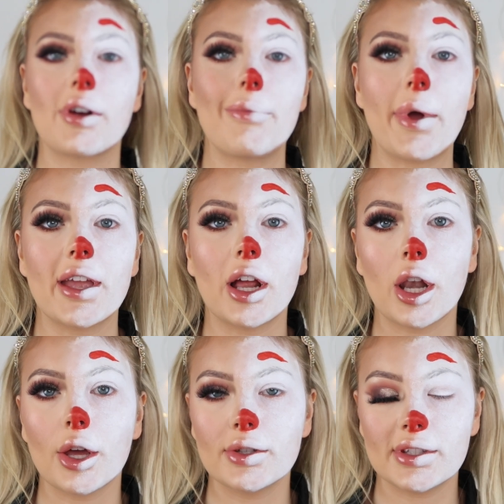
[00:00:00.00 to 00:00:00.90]
grab a
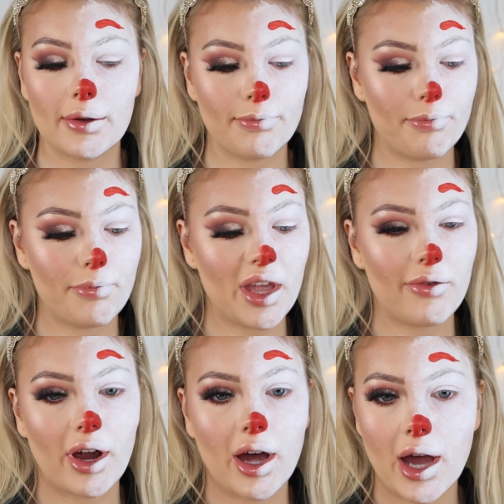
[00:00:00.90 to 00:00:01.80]
closer
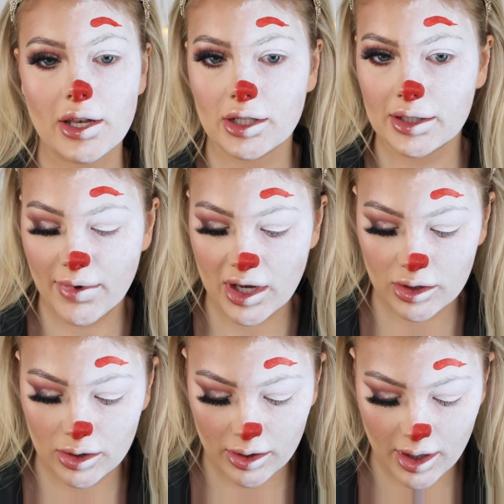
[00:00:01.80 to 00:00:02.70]
mirror and just make
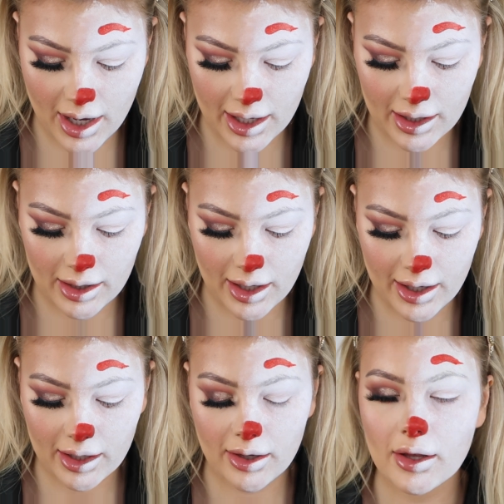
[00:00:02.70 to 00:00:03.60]
sure that I can
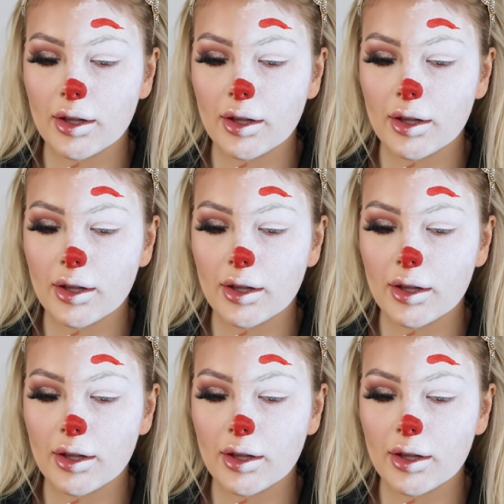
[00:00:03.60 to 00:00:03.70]
like